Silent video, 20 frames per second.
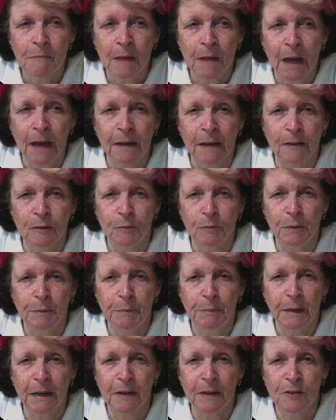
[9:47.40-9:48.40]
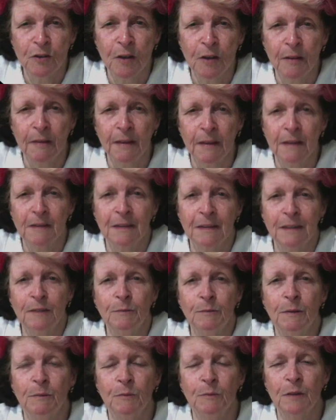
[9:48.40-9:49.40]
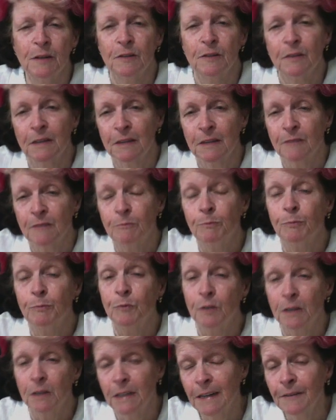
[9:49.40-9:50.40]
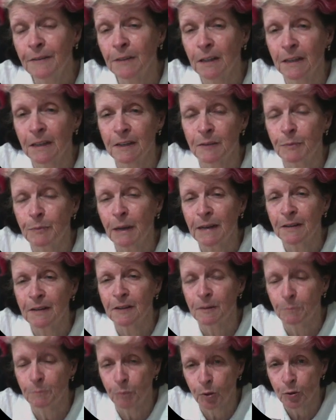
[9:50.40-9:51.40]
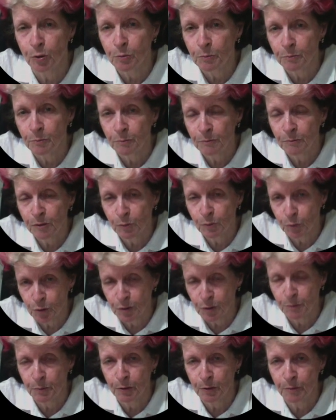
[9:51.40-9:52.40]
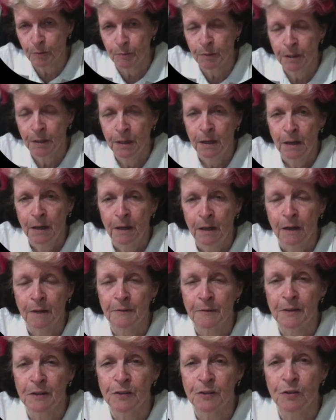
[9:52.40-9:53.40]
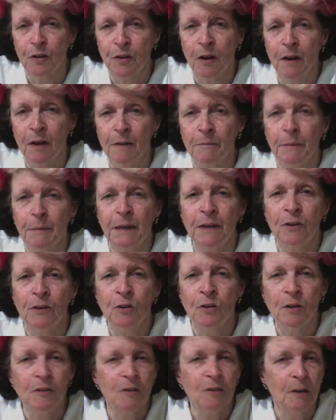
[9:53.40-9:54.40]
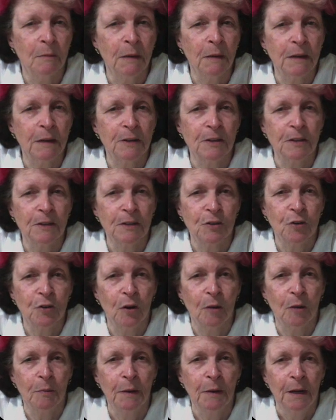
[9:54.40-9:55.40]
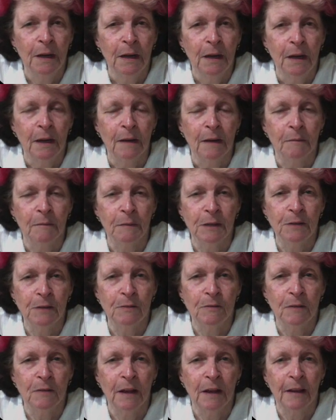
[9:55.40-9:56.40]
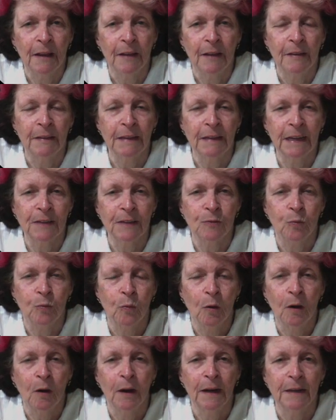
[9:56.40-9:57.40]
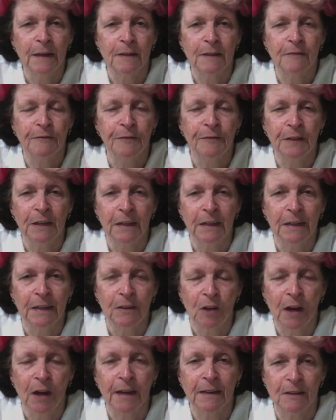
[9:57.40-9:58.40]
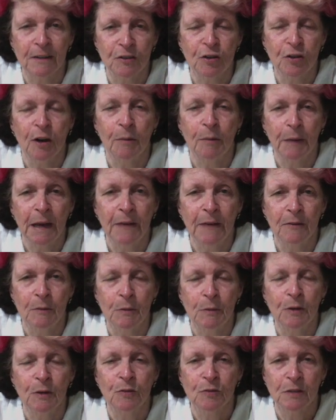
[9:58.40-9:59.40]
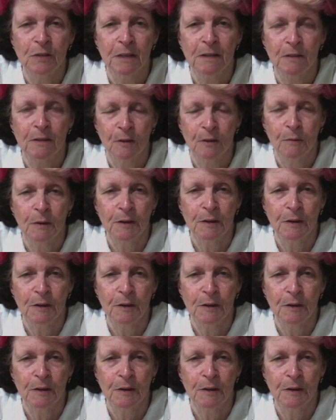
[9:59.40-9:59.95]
a little bit better so that there's a little bit, there's definitely space at the bottom, towards the bottom of the design, but not so much at the top. And I think that's why it's feeling like it's top heavy, because there's so much